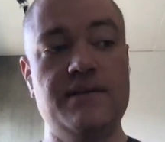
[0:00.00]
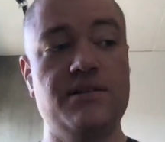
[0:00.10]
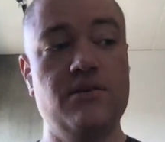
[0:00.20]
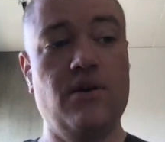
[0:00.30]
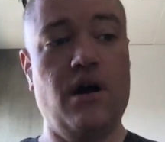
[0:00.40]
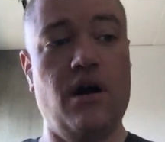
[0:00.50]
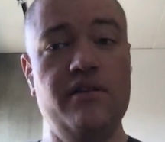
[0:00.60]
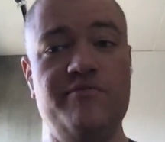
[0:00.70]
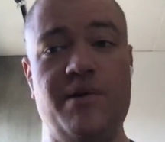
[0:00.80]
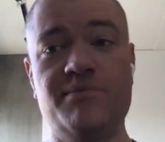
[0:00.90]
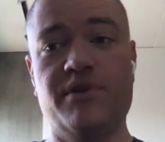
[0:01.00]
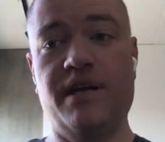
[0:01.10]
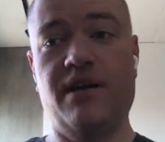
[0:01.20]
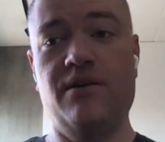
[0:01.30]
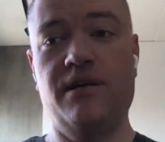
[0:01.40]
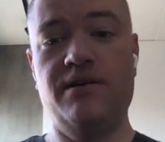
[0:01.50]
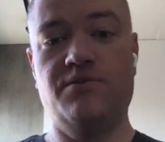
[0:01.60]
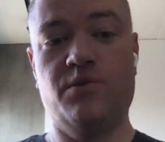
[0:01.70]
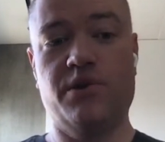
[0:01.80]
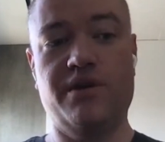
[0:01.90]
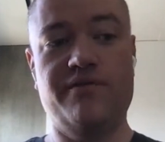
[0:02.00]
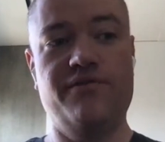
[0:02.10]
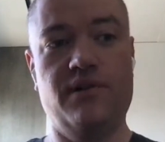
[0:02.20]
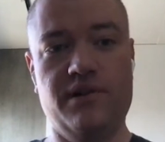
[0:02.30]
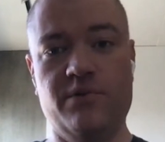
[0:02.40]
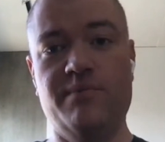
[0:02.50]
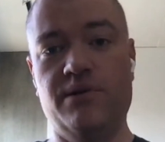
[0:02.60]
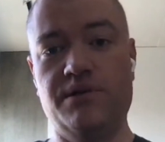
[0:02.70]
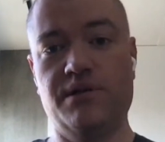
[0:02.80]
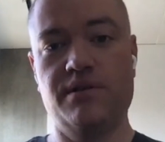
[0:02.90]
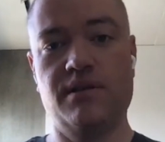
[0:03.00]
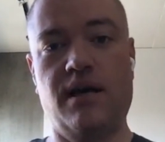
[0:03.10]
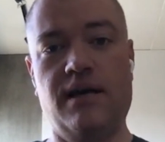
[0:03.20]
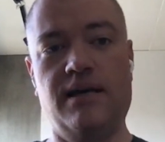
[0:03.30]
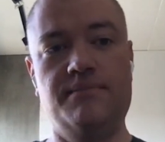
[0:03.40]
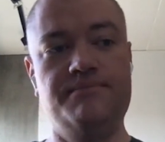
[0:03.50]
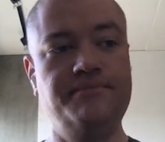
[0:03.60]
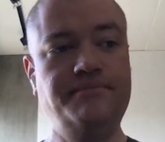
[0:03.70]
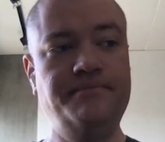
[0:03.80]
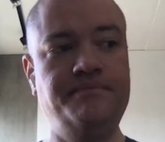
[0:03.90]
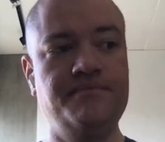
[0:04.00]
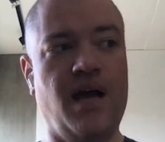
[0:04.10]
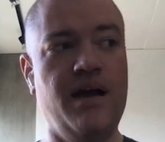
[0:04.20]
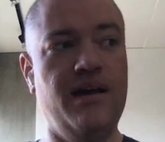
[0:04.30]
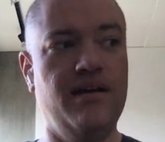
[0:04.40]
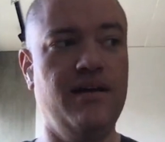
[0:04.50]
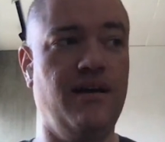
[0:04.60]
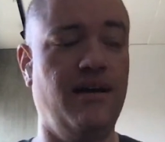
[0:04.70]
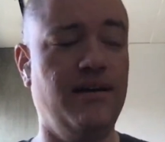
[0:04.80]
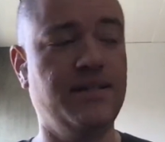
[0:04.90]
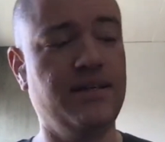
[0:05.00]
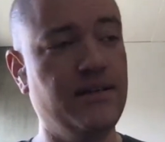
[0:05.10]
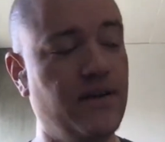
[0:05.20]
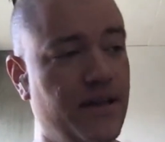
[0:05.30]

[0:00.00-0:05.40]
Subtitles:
so all of Bumped right now is working fully remote. I'll tell you, I